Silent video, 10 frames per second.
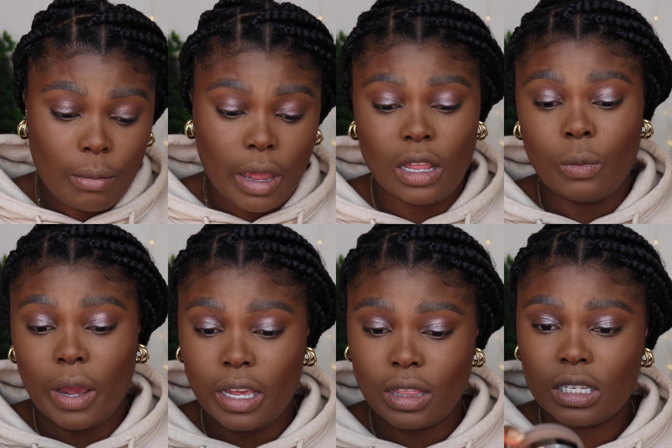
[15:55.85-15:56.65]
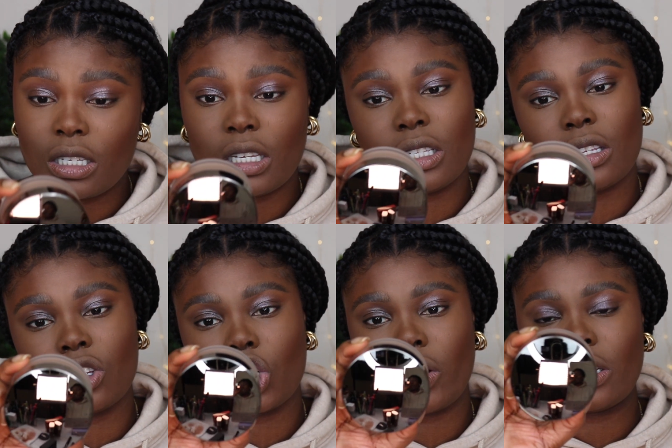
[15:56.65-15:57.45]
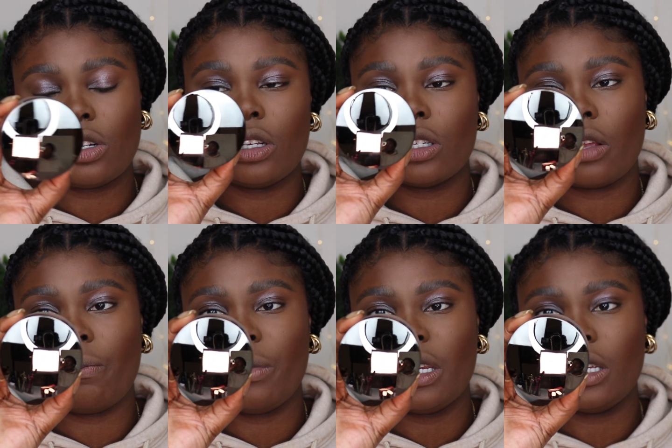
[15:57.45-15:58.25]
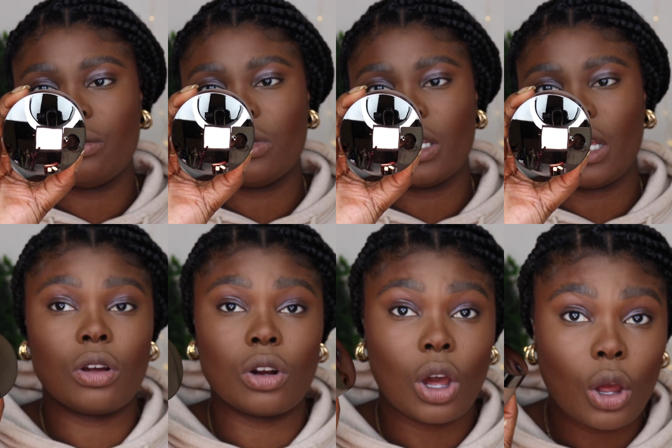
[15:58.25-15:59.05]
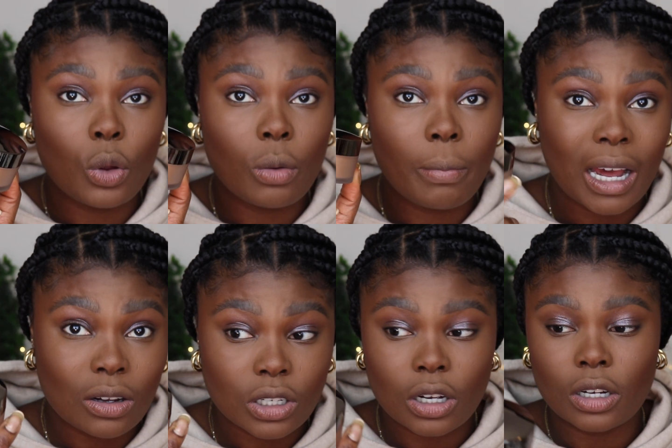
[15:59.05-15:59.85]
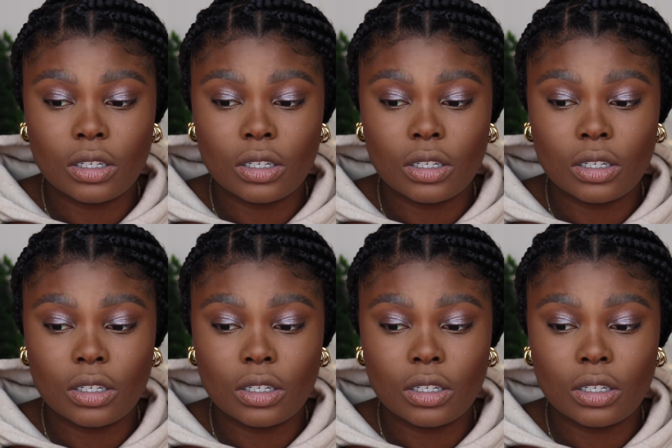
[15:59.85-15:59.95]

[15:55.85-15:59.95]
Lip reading: Anyway, this is the translucent medium deep glow powder.